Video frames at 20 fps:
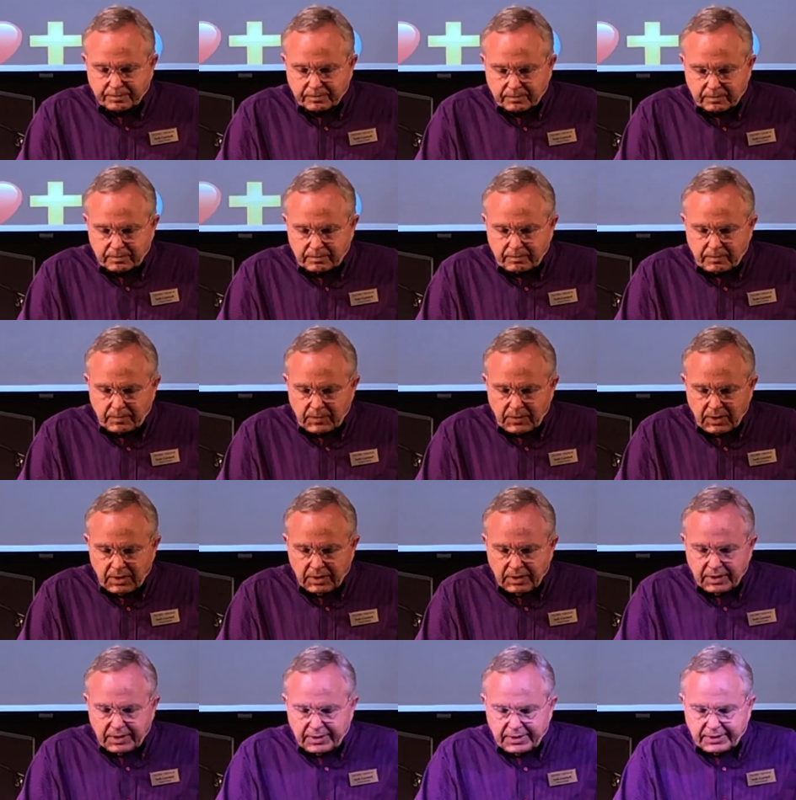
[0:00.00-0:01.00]

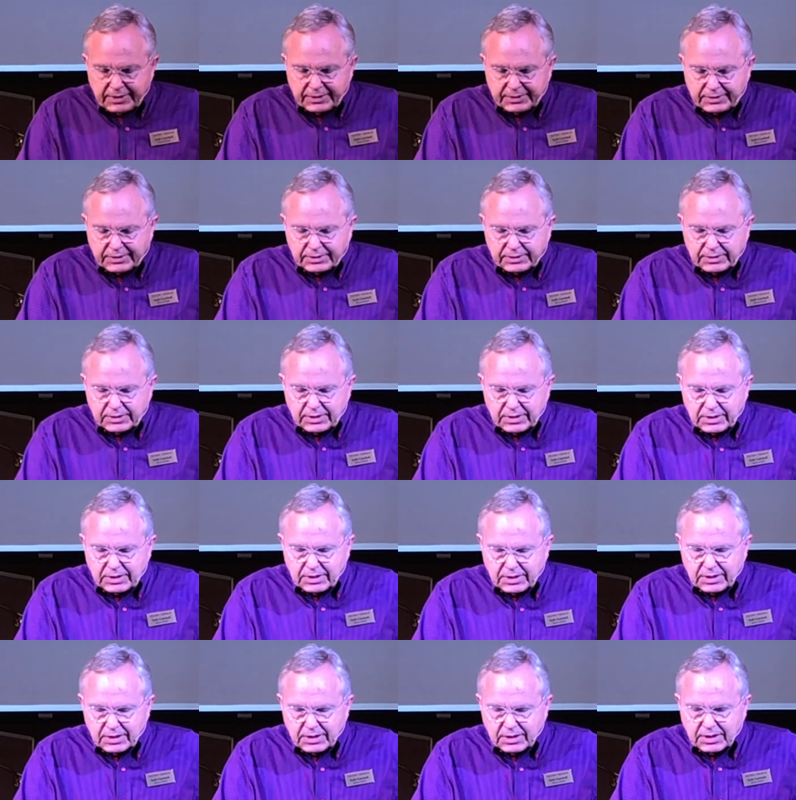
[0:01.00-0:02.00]

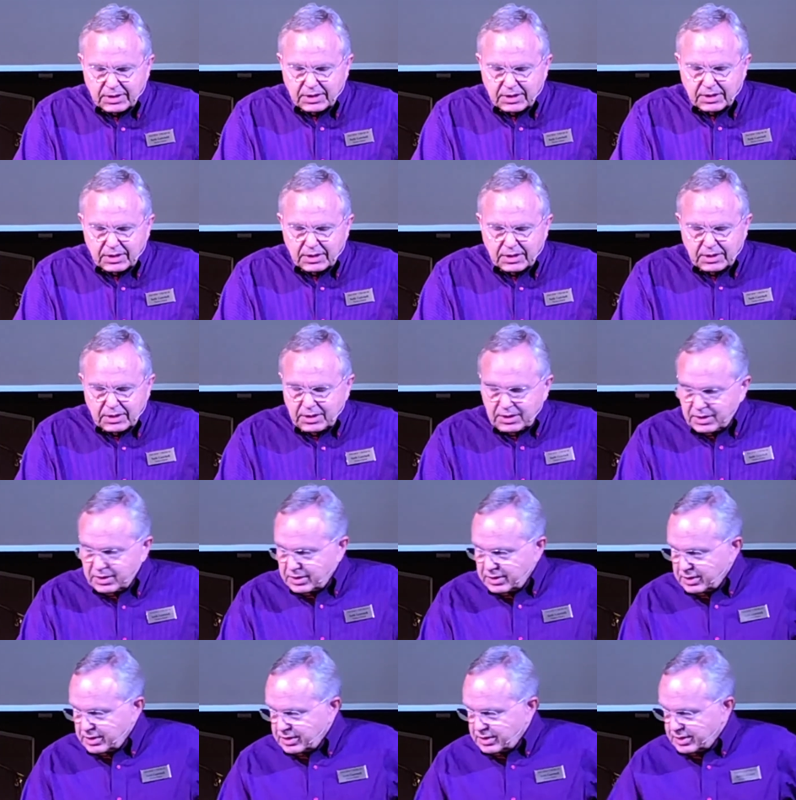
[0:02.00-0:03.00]

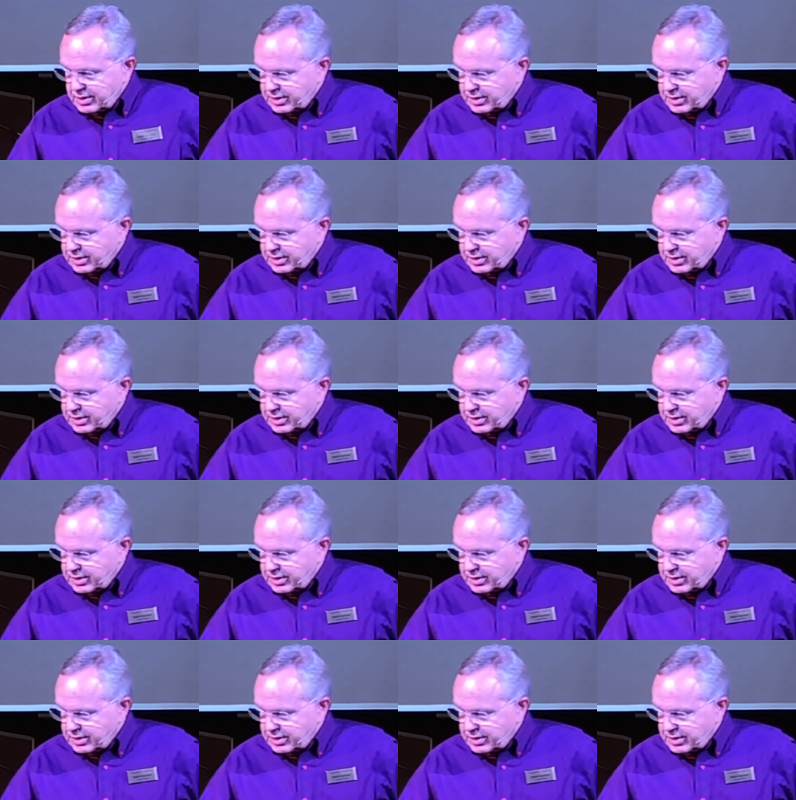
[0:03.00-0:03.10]
Nobody speaks.